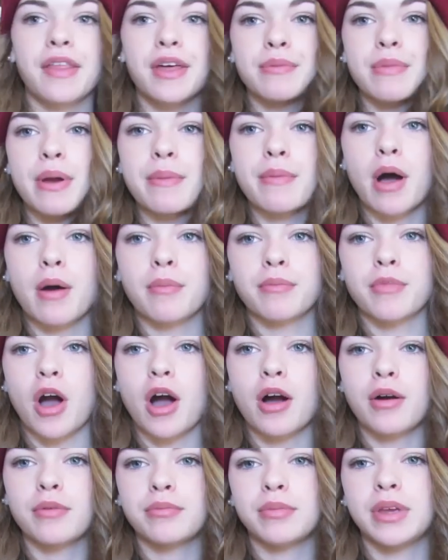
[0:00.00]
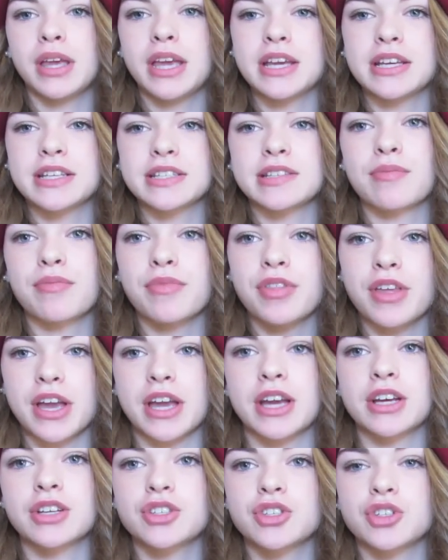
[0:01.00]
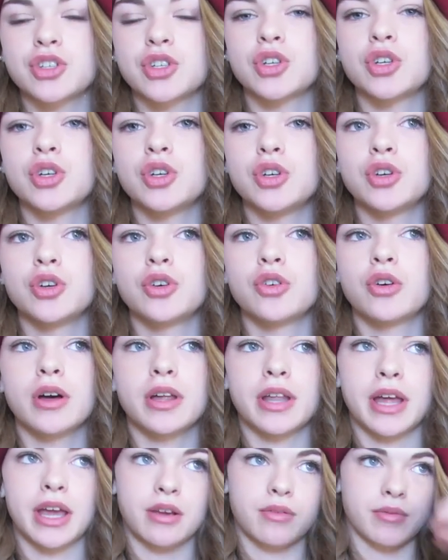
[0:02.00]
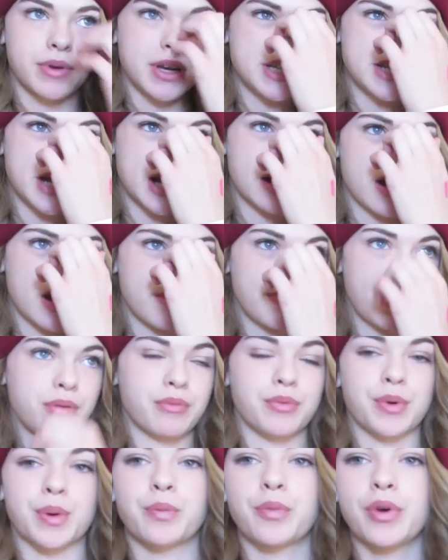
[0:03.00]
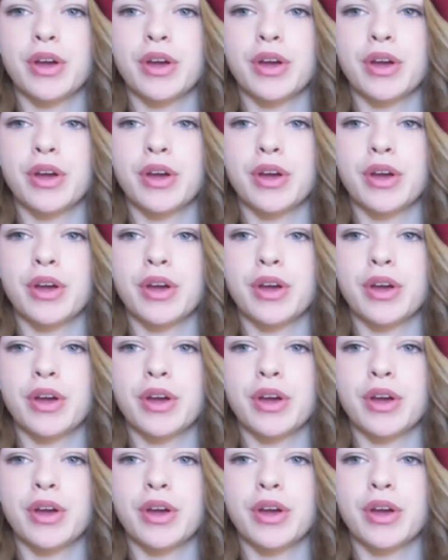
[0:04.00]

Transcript: And my mom got me some things to like redecorate my room